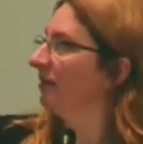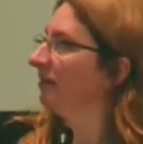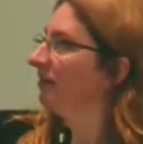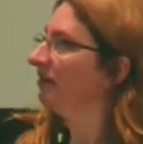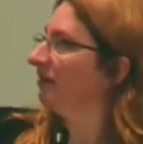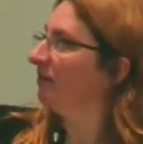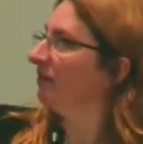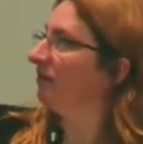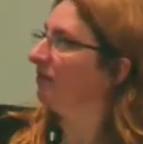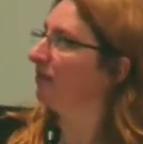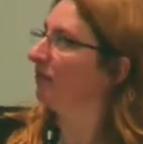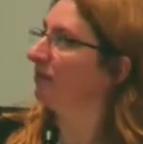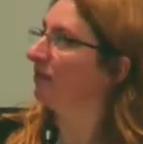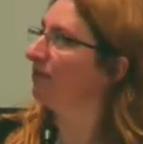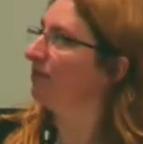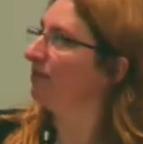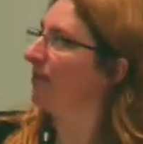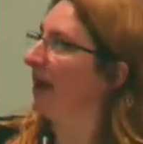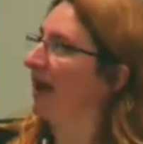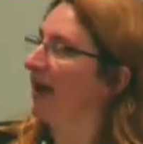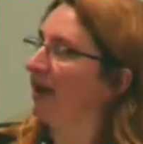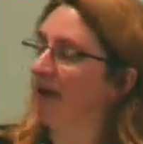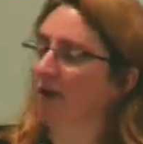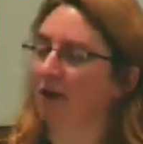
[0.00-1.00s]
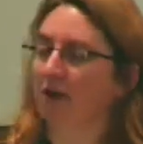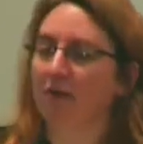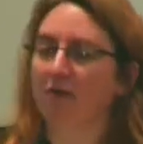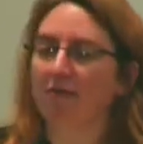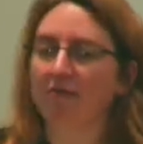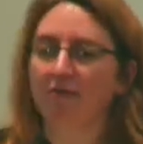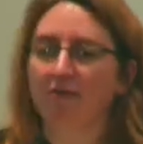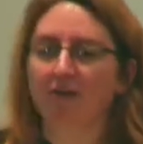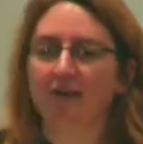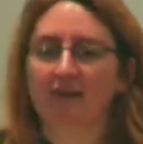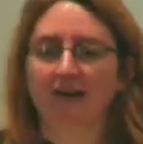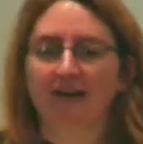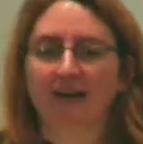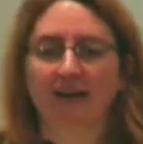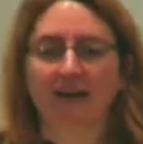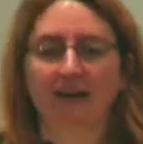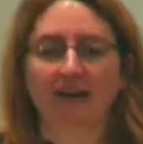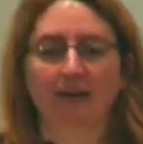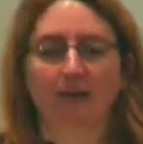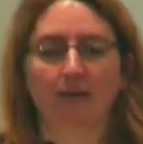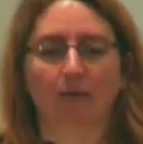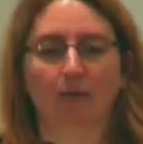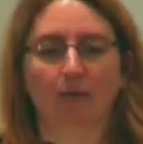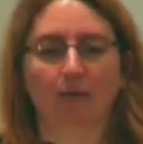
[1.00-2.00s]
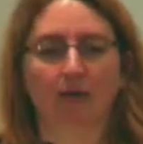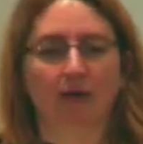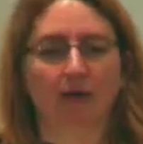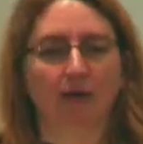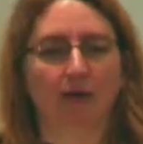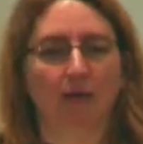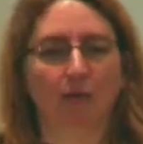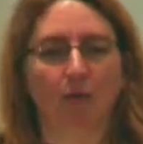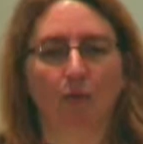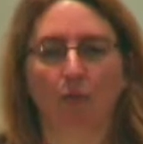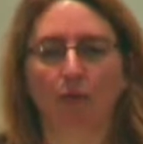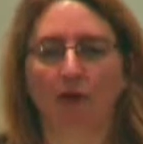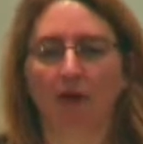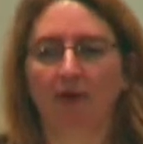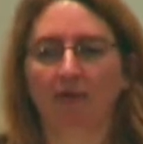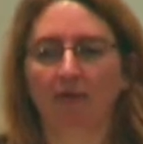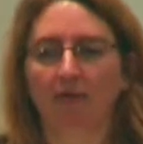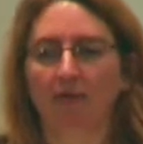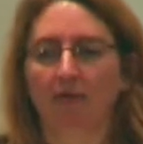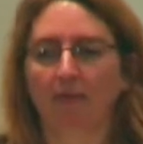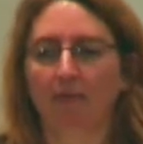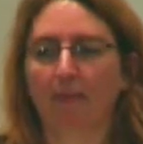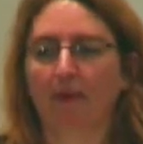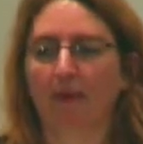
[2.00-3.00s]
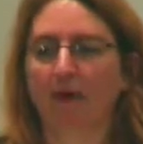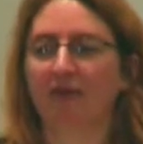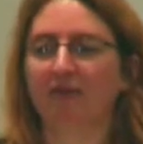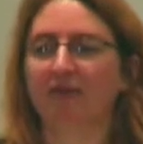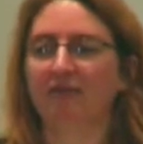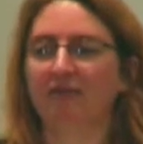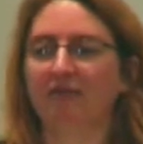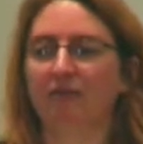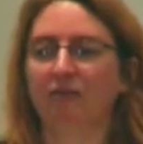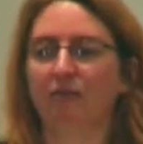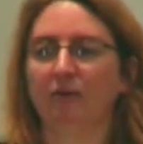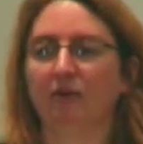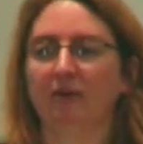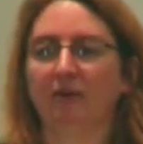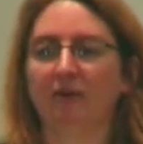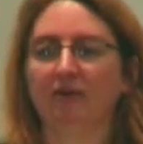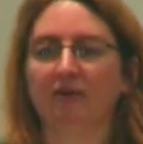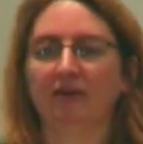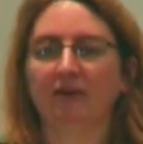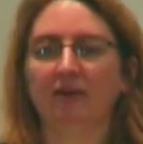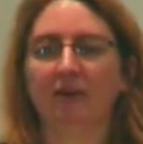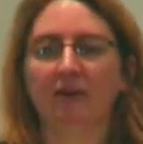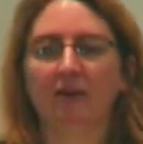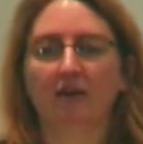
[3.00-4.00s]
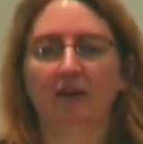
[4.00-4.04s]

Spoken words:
This goes back over a decade where the policy was,